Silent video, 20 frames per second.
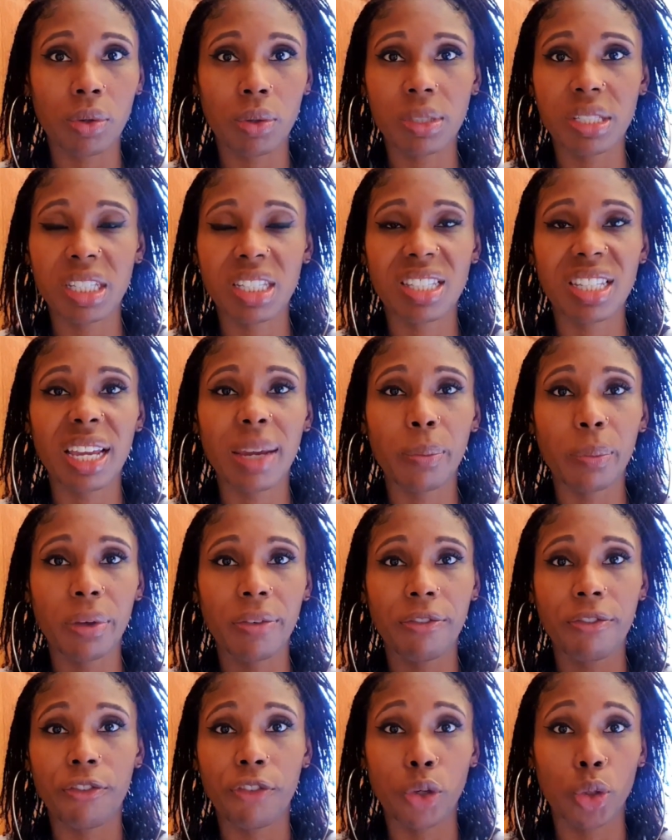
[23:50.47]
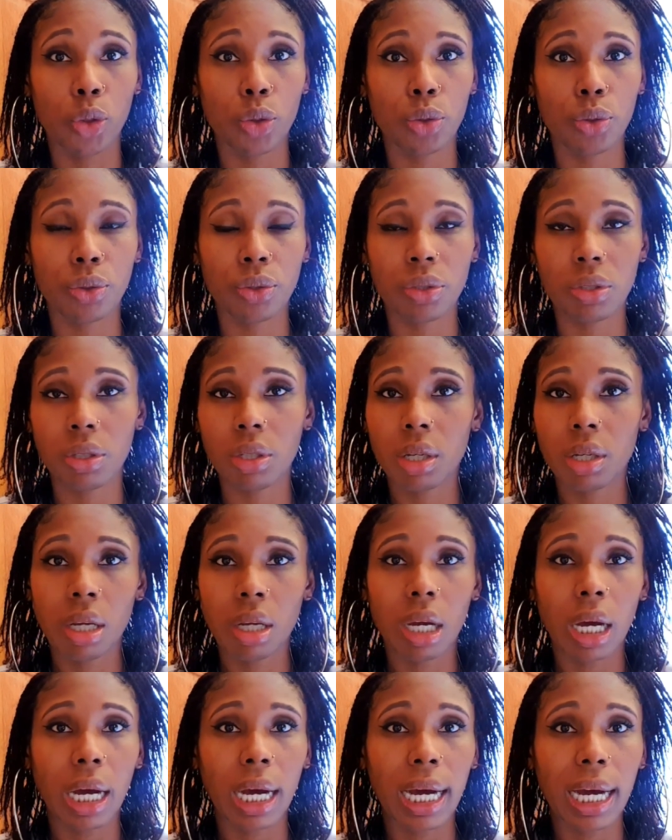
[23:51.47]
It's the same with food
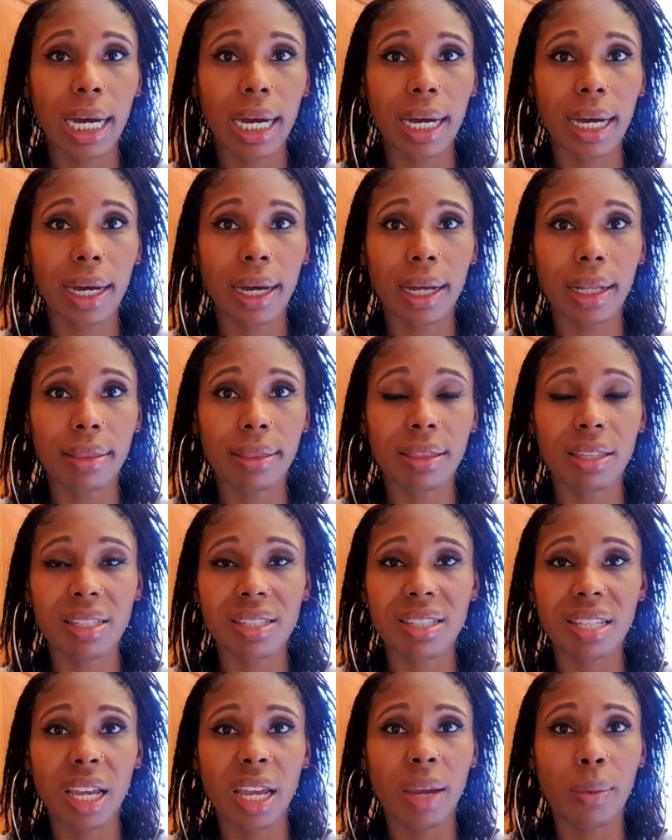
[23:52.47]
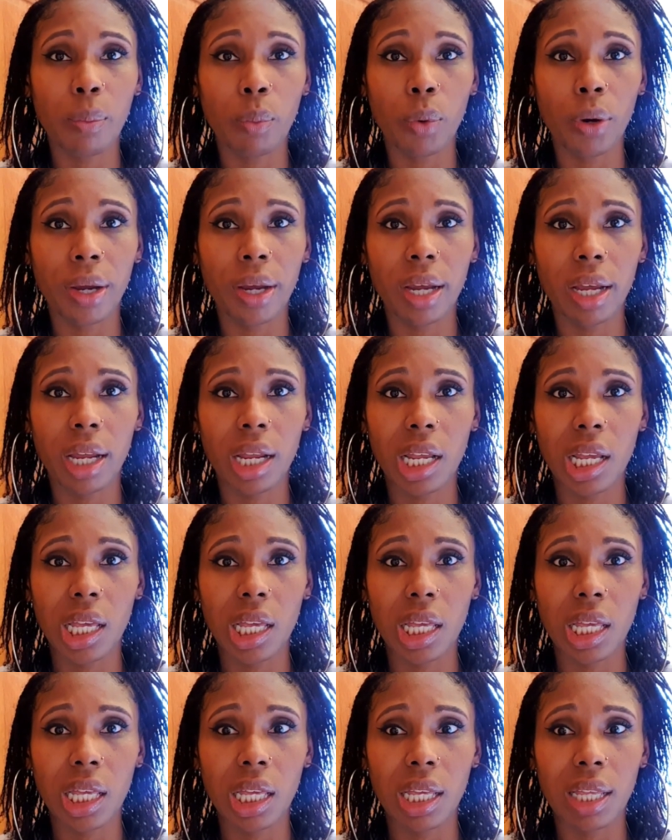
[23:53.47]
and the same
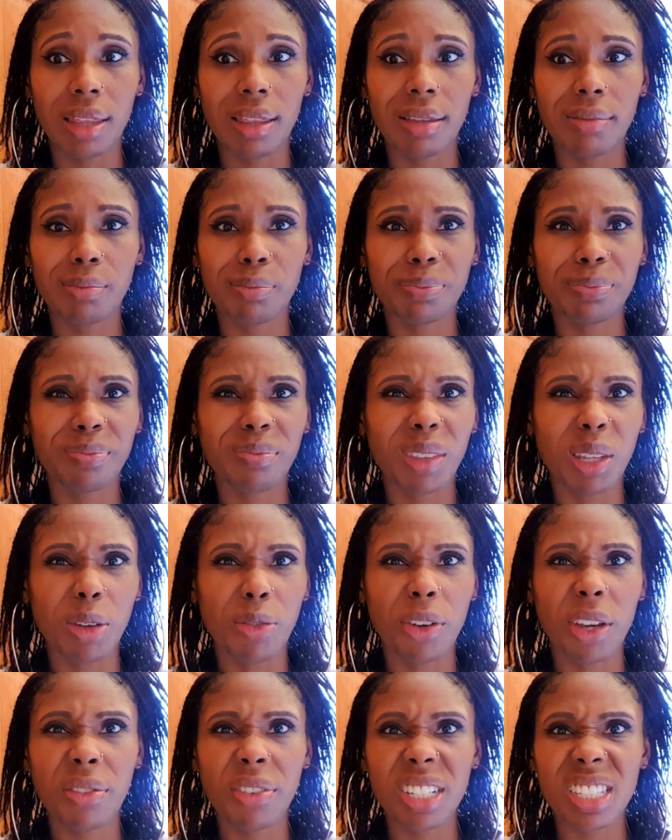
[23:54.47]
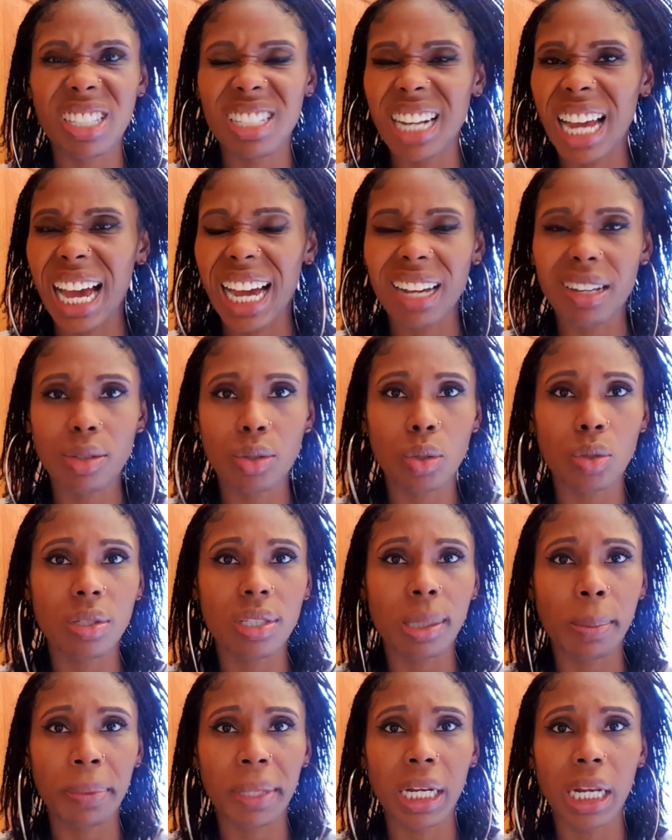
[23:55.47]
with your favorite snacks or
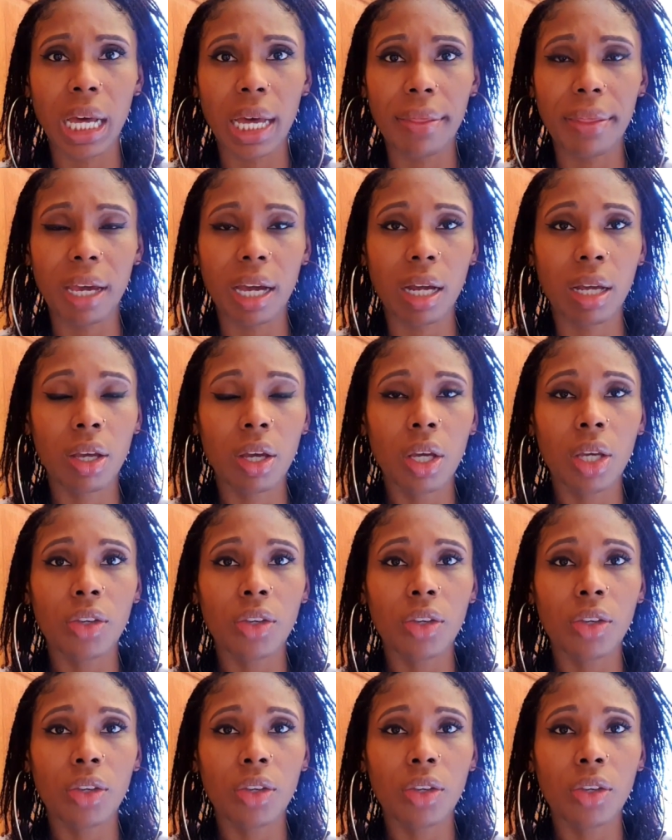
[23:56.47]
something like that.